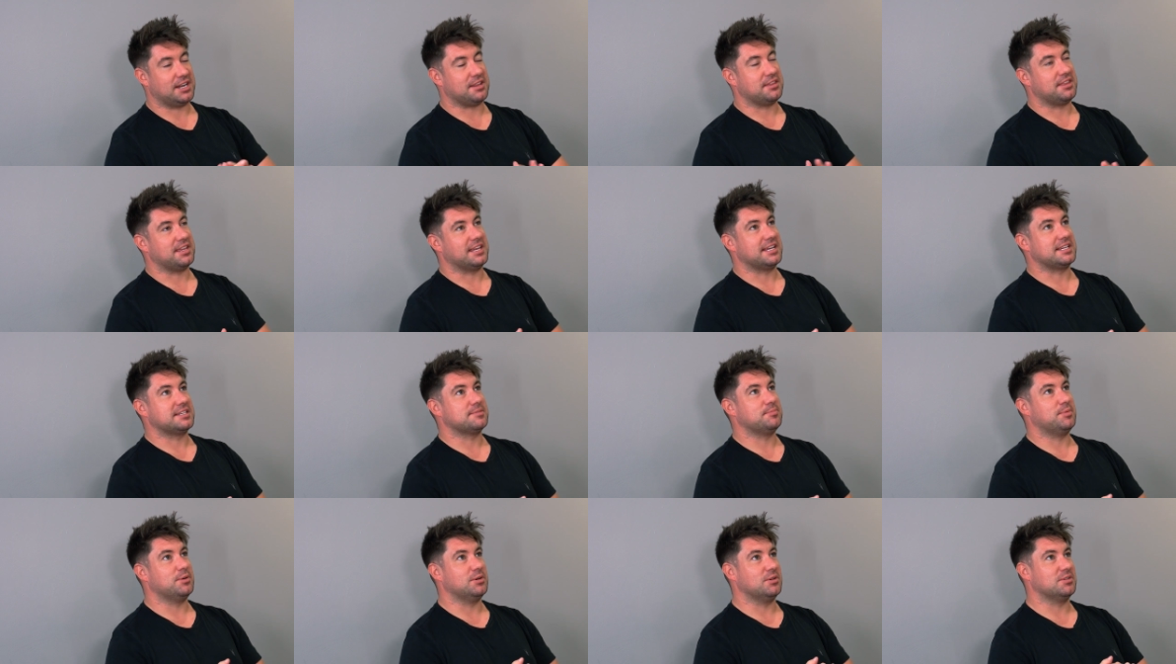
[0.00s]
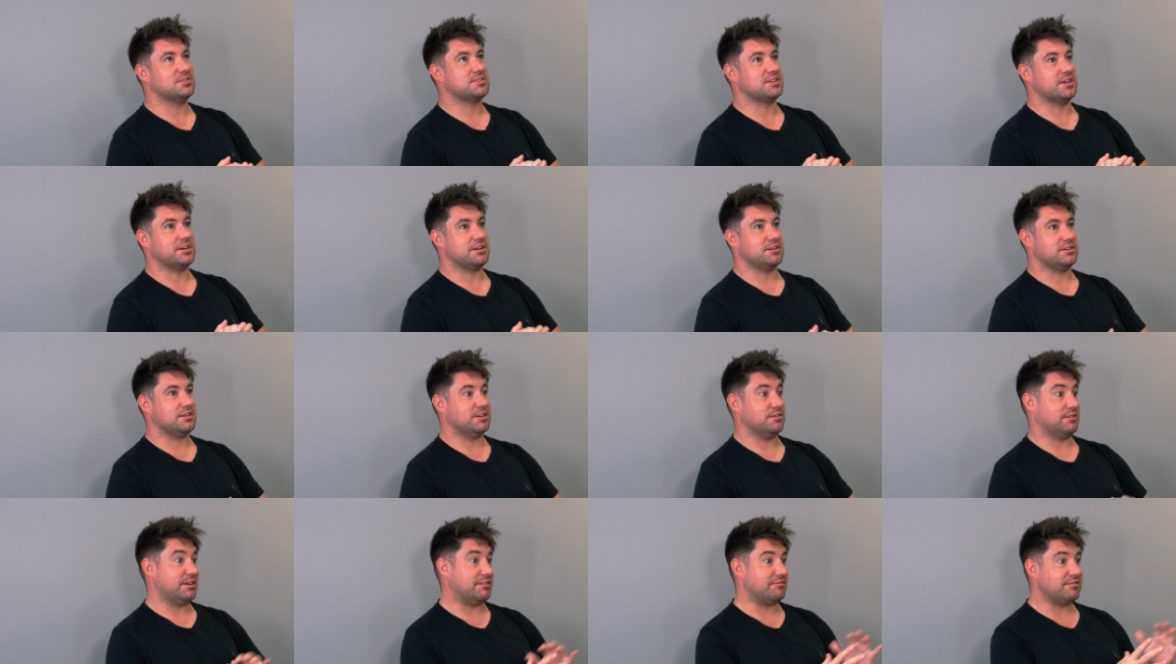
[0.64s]
things, but also
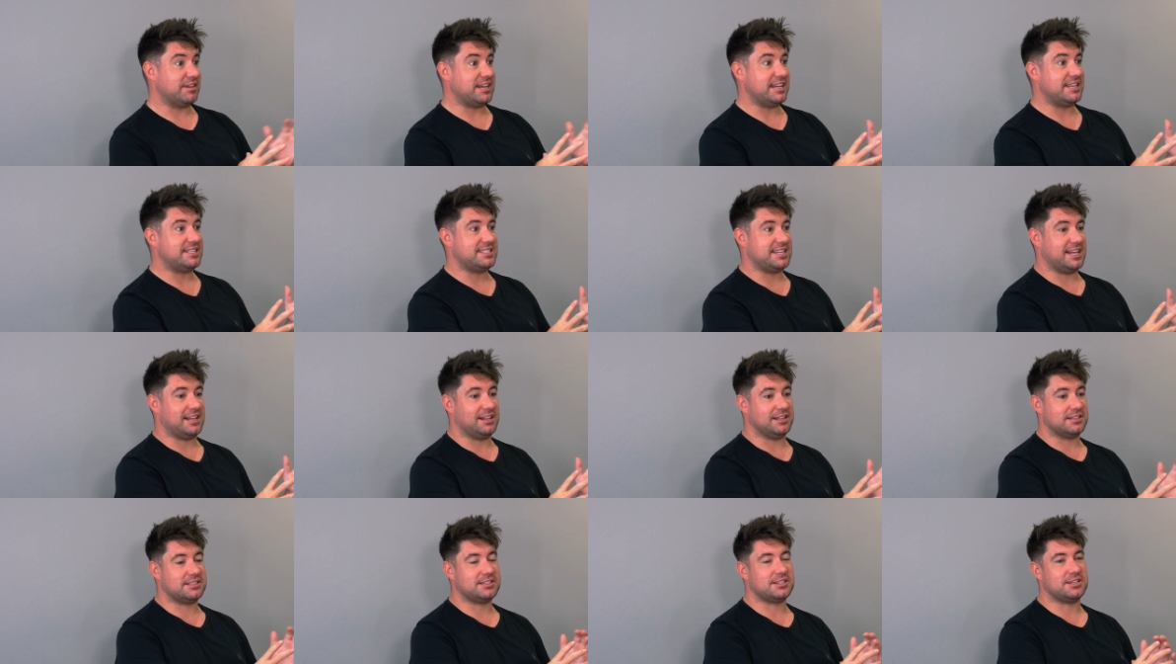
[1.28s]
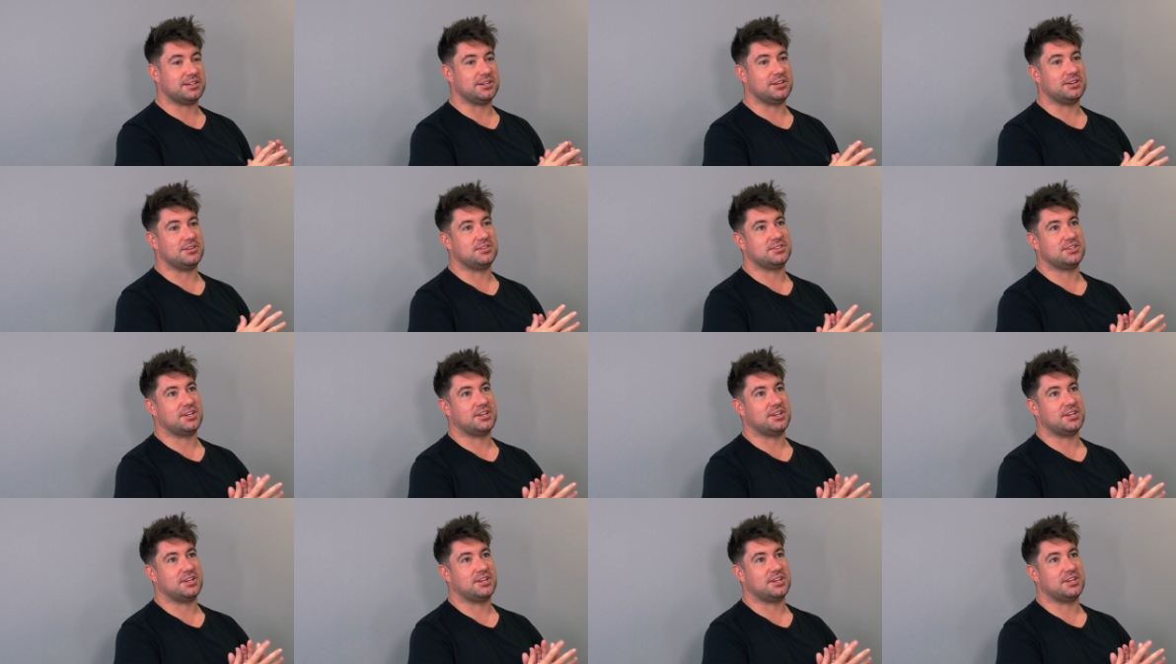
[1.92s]
you're in retail too.